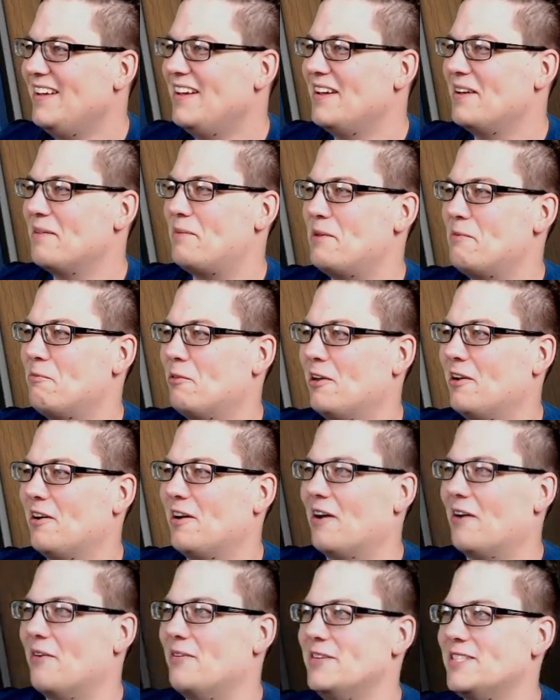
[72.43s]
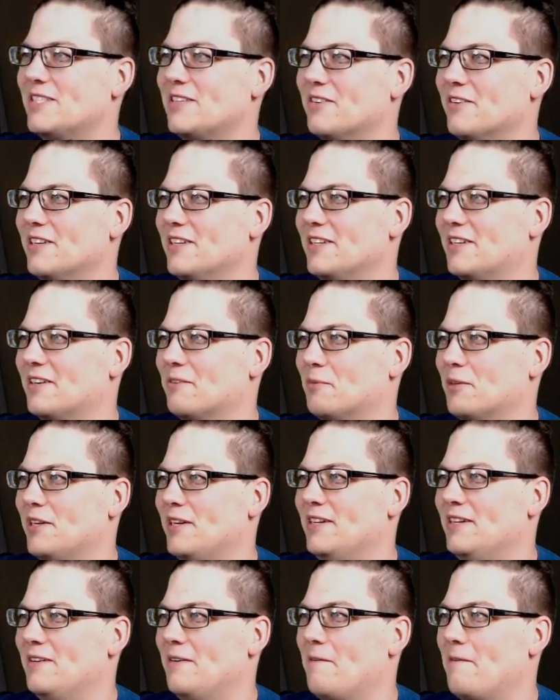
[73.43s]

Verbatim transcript: People are always going to complain.